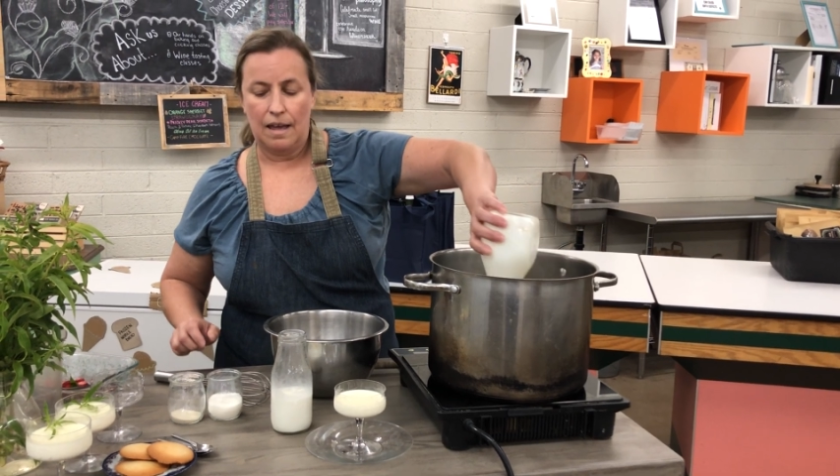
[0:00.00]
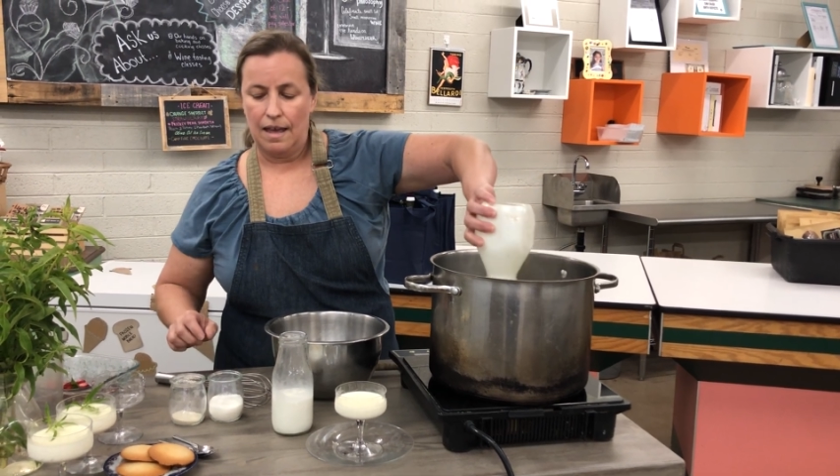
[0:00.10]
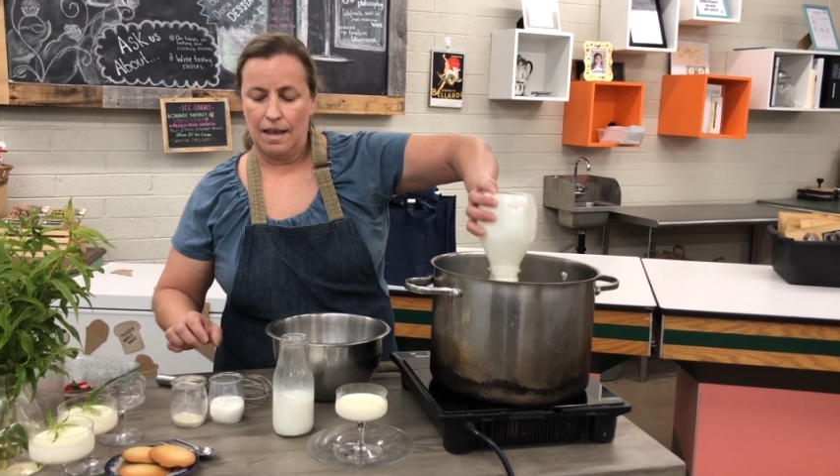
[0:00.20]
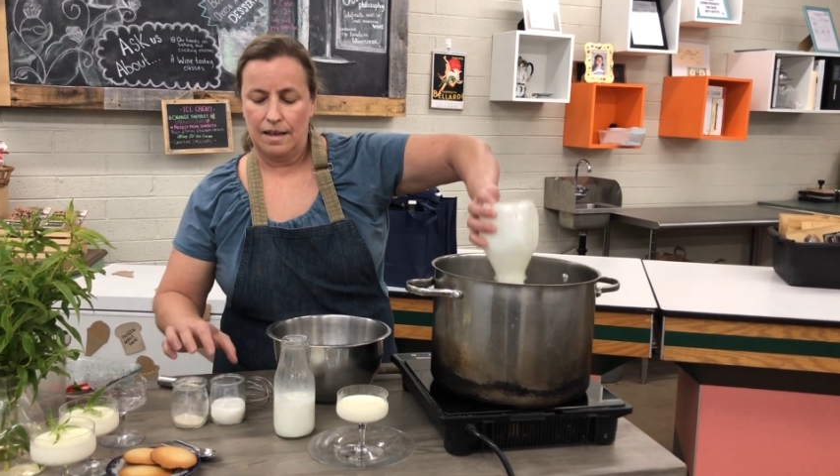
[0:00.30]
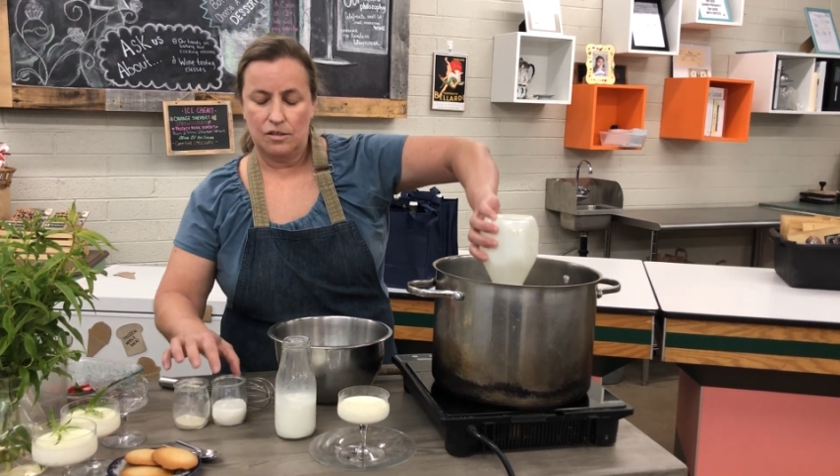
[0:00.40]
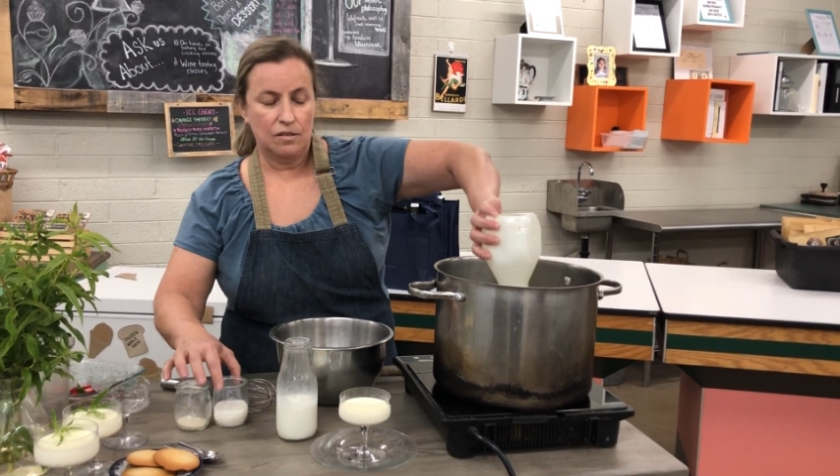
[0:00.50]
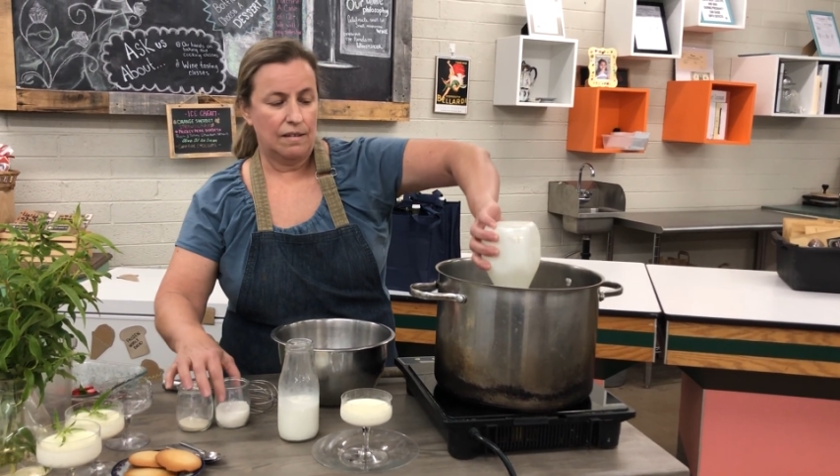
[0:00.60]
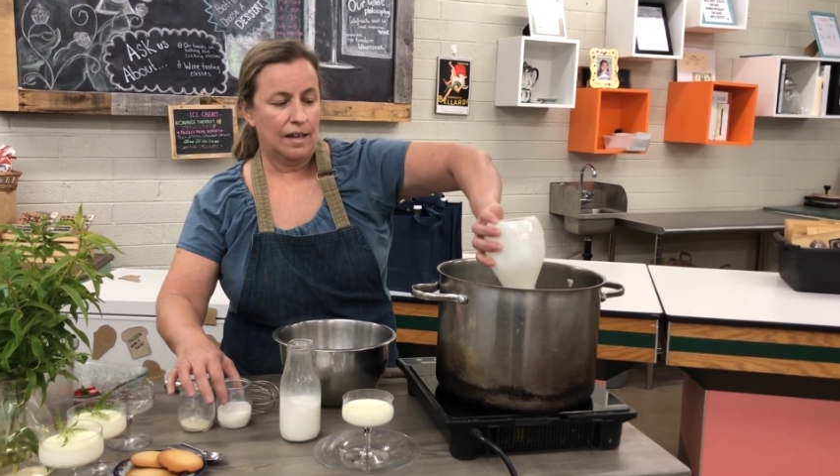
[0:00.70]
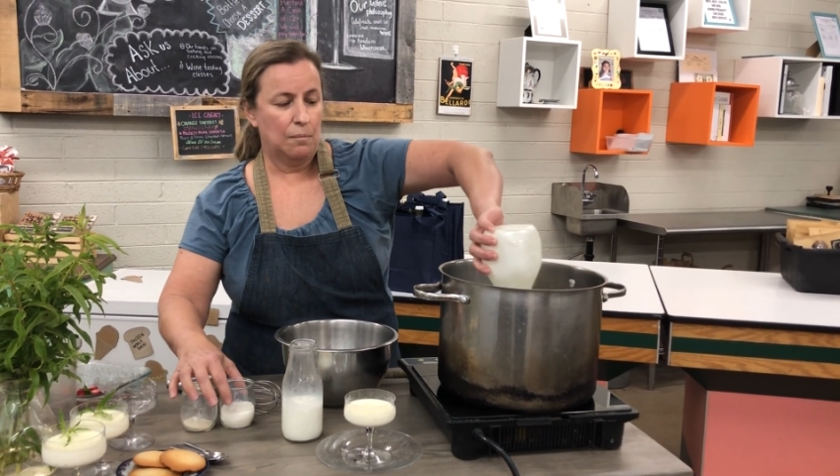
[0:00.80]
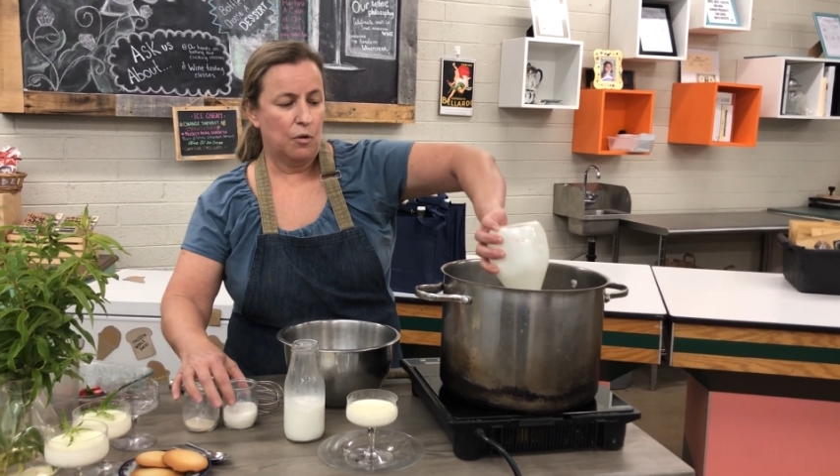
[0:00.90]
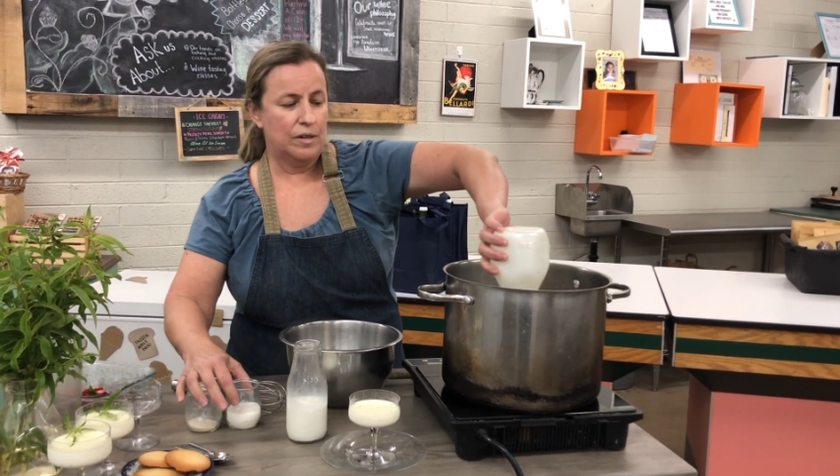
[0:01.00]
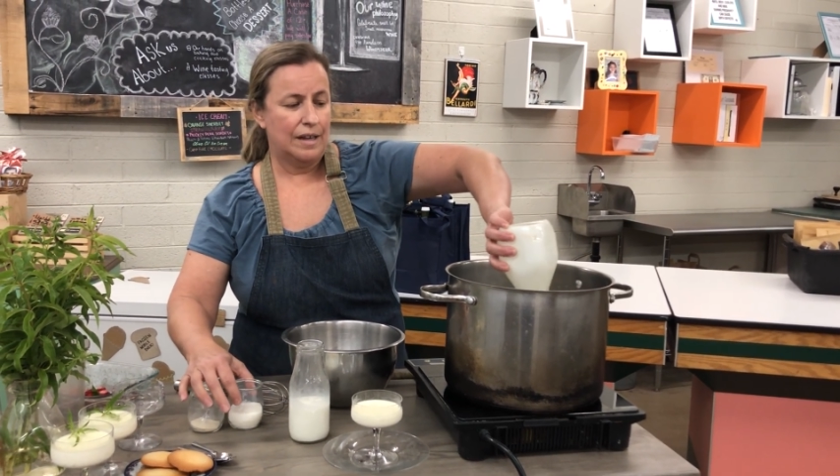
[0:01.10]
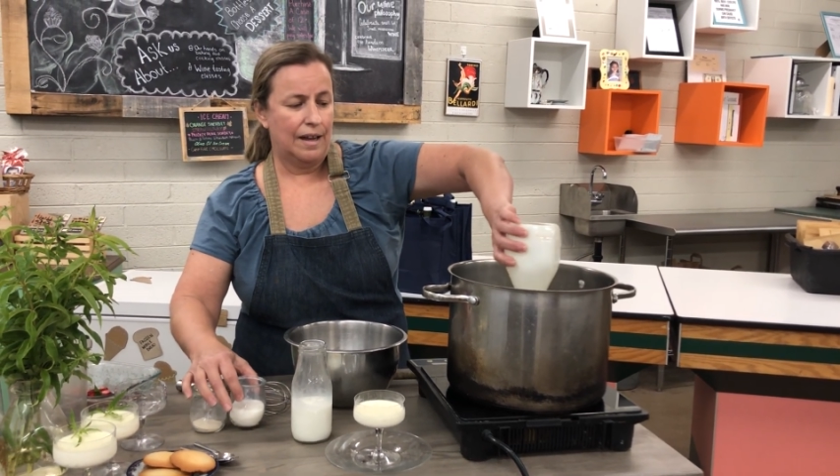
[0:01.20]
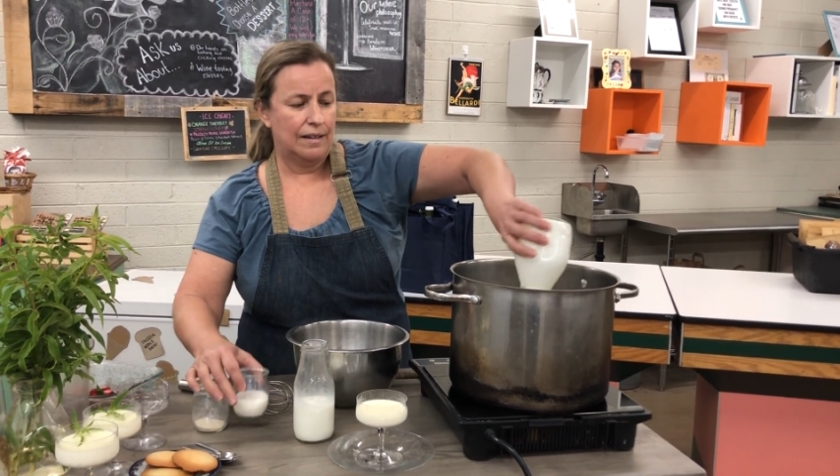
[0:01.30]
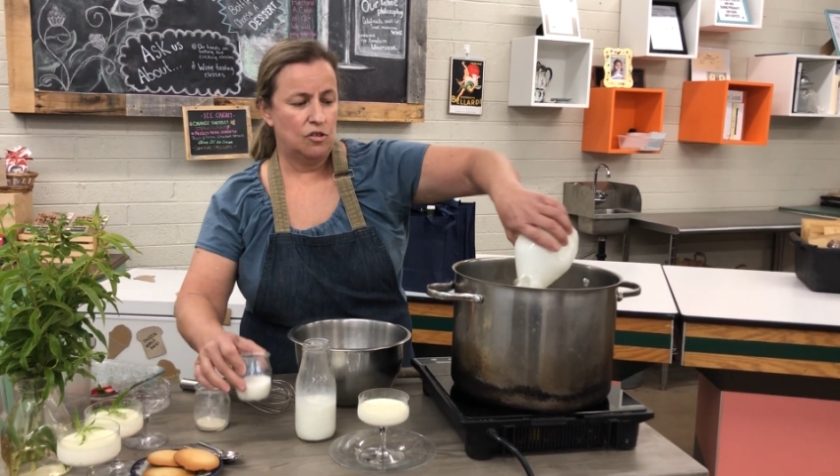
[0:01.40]
And to that I'm going
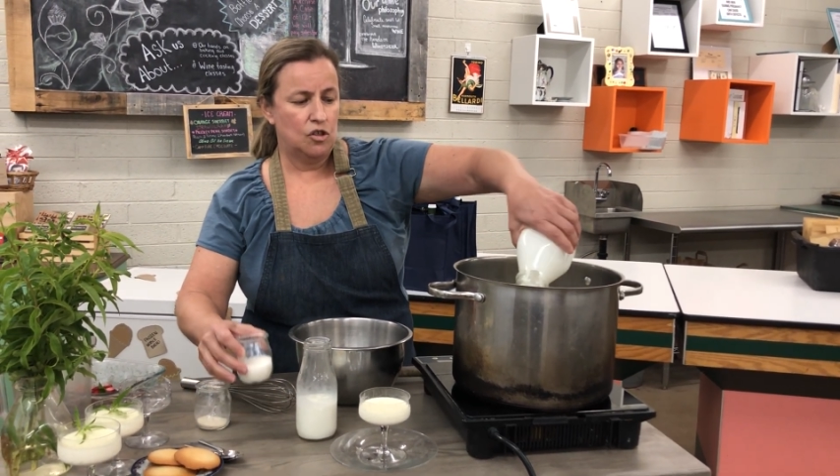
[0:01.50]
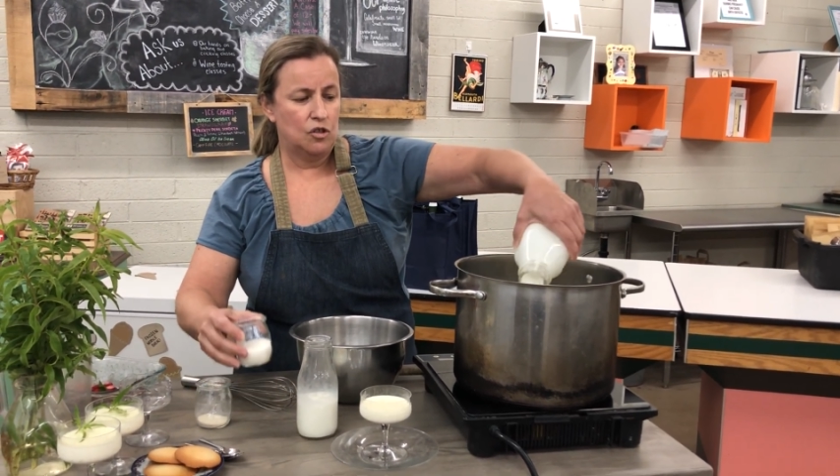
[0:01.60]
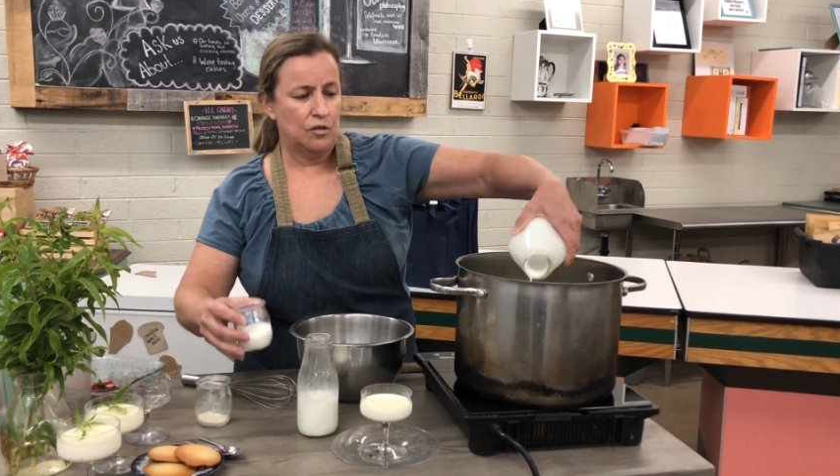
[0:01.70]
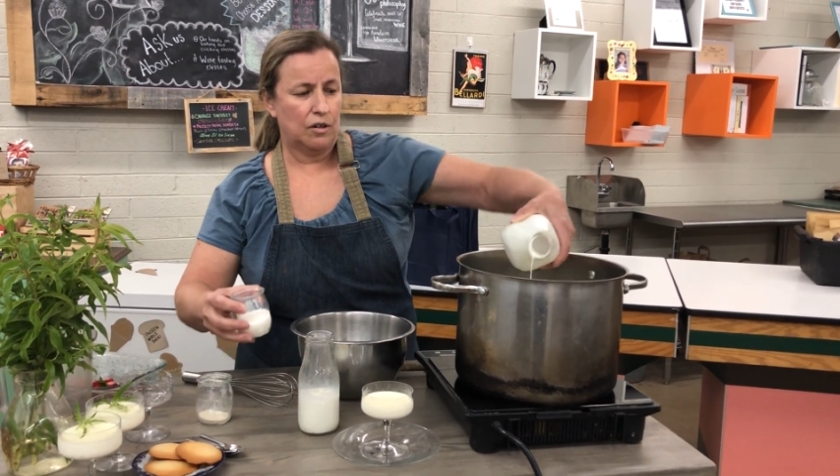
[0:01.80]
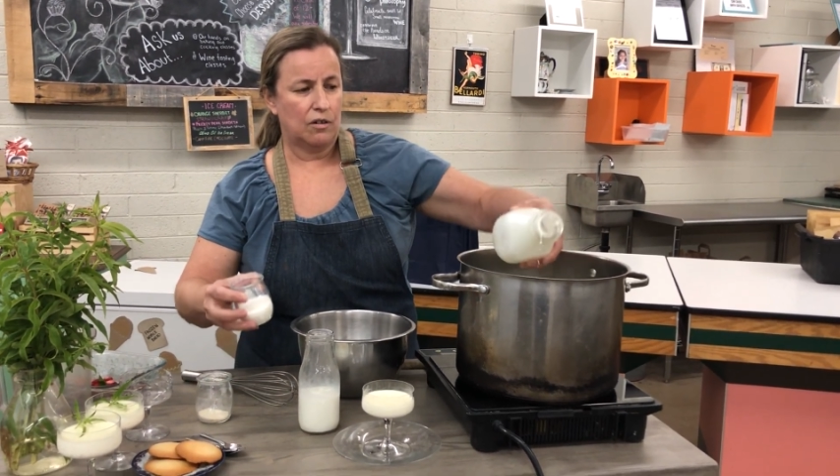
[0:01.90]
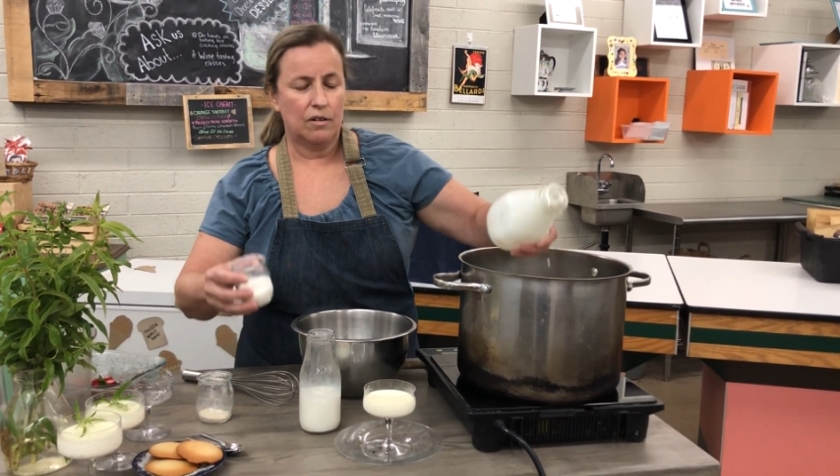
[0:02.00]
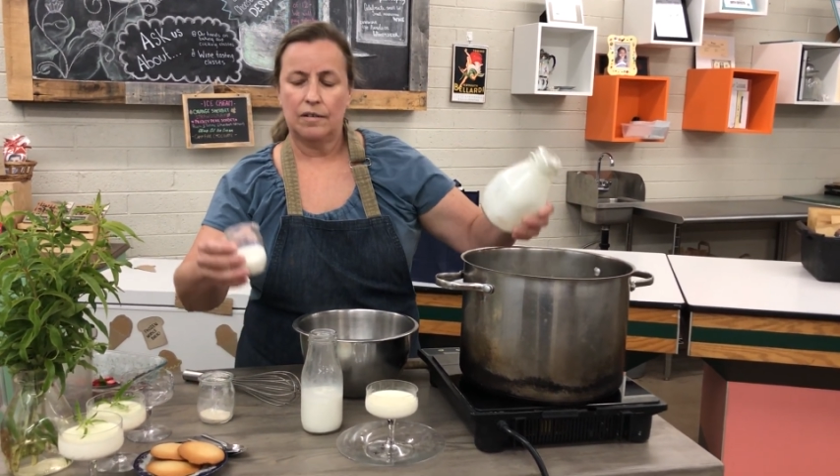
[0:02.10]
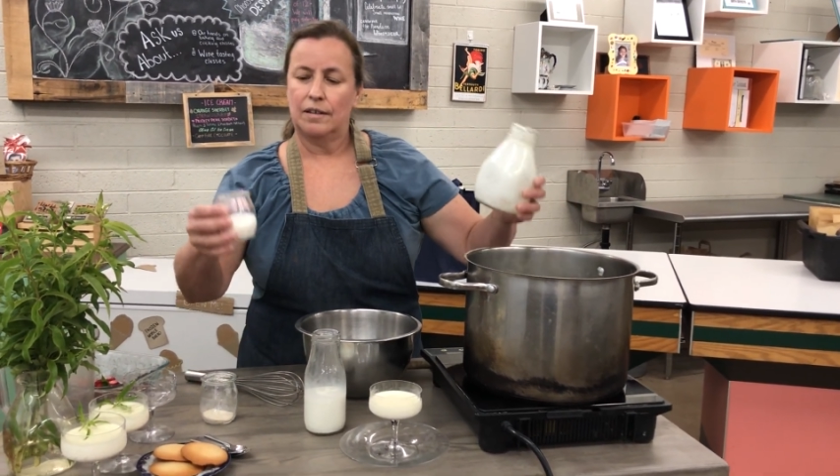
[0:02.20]
to add sugar.